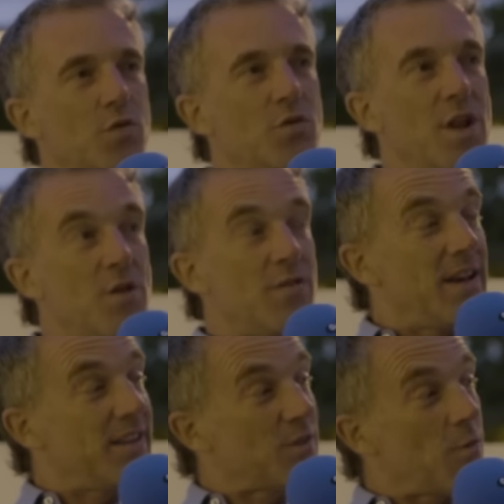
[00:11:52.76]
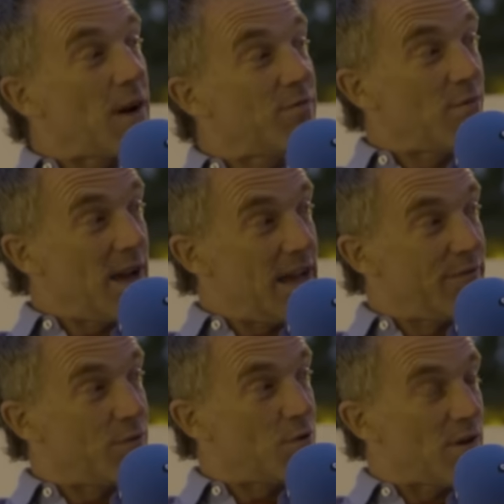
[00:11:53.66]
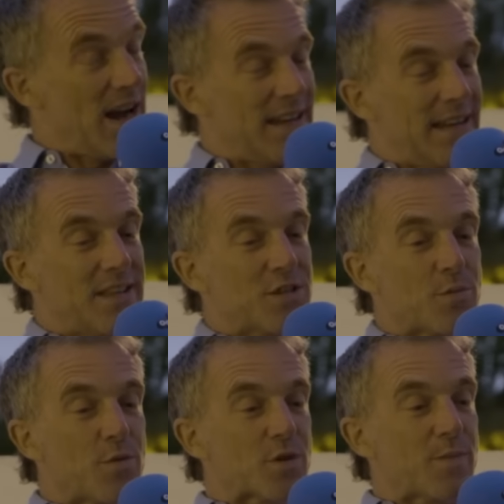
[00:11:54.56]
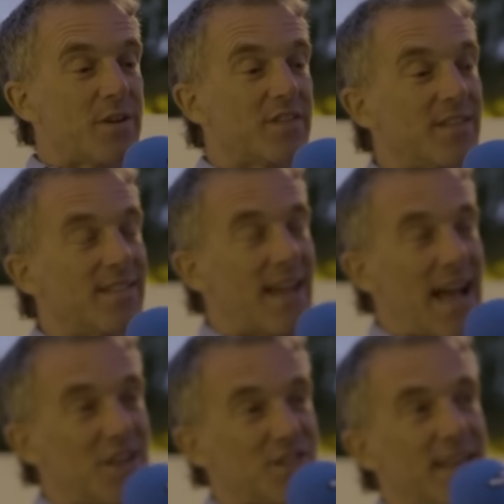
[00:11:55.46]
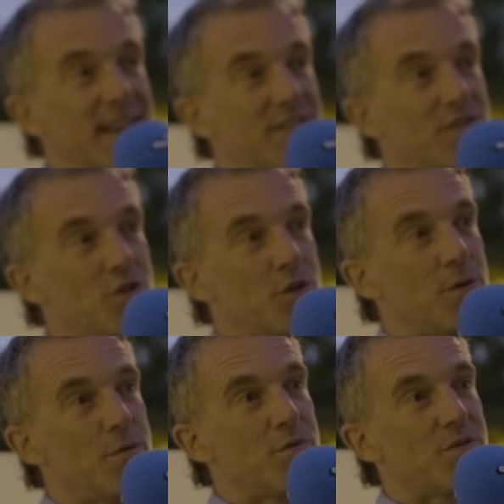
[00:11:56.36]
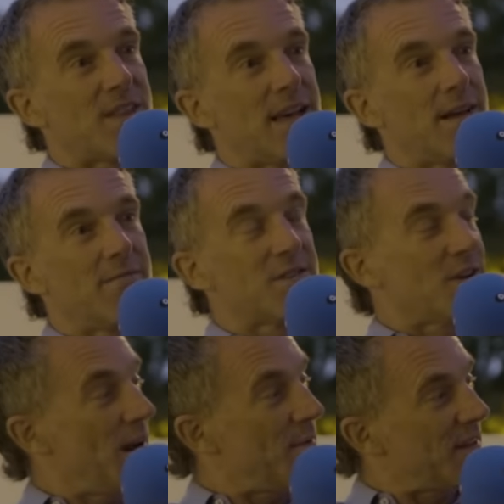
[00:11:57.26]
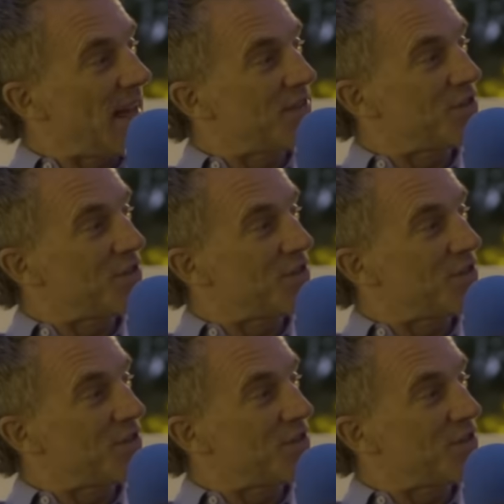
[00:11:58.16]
you'll know that it's quite rare for an elite sports person to actually get to choose their retirement and